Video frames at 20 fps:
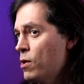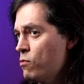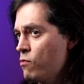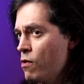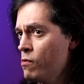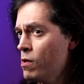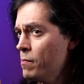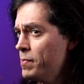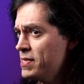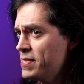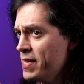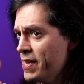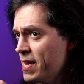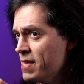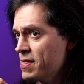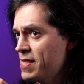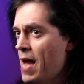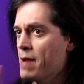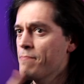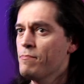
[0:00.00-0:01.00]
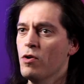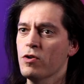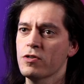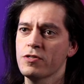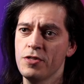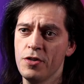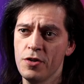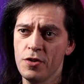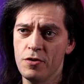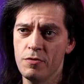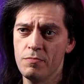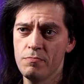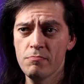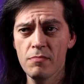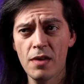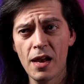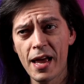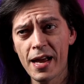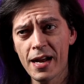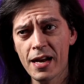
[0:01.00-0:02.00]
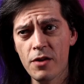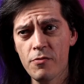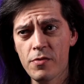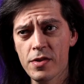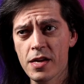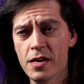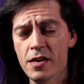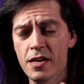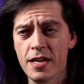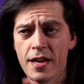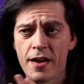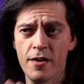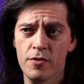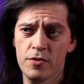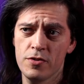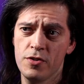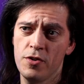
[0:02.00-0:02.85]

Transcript: But we will be ticking that box too, likely within a year or